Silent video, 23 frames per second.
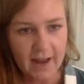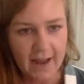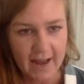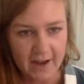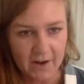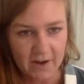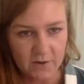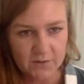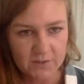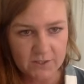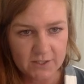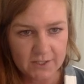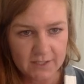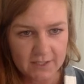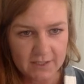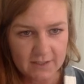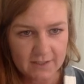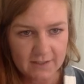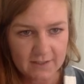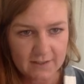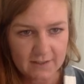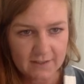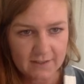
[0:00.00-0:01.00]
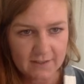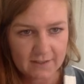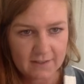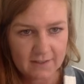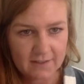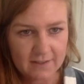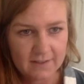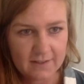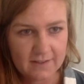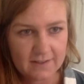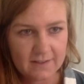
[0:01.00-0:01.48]
out
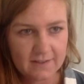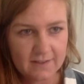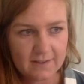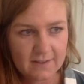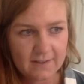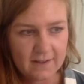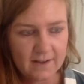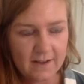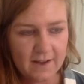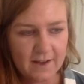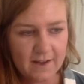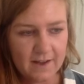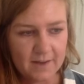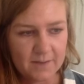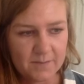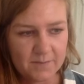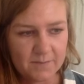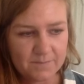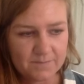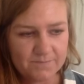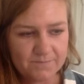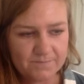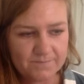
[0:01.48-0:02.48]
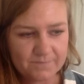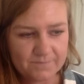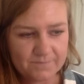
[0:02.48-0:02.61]
um,